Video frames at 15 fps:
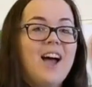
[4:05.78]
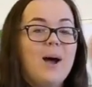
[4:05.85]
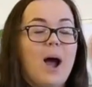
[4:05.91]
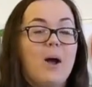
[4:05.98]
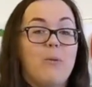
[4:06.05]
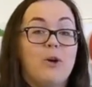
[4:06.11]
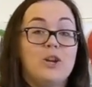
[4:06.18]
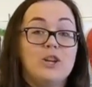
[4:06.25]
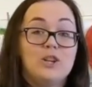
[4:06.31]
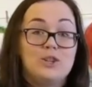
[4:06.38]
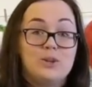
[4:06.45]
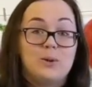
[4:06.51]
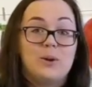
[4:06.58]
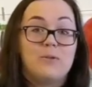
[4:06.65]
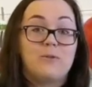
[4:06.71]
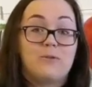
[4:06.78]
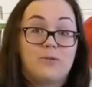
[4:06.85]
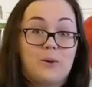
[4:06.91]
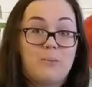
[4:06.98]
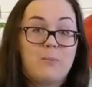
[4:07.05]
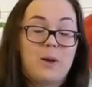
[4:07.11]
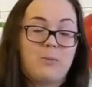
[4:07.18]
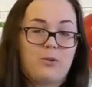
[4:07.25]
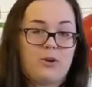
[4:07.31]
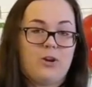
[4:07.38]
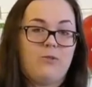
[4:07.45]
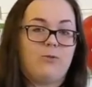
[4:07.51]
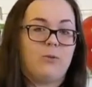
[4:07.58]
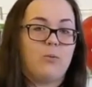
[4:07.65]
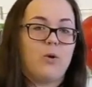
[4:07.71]
I want you to do it from memory,
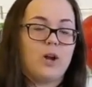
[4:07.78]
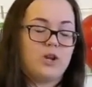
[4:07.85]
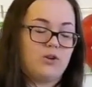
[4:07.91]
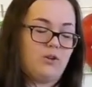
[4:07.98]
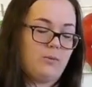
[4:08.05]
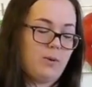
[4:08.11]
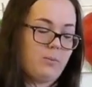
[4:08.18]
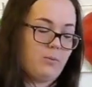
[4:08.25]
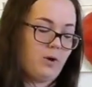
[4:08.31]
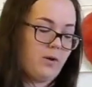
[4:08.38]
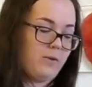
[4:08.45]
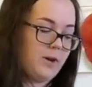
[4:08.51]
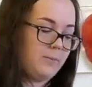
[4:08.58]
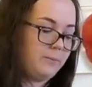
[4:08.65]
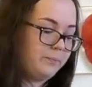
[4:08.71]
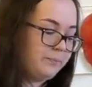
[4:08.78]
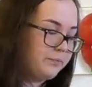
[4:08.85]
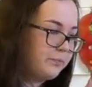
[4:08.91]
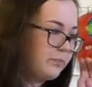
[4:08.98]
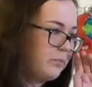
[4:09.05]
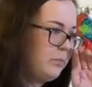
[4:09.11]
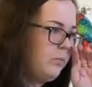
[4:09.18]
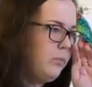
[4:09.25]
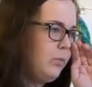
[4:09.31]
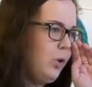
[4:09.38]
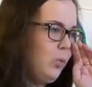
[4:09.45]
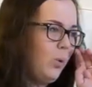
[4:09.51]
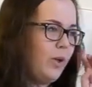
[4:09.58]
from what you remember of it.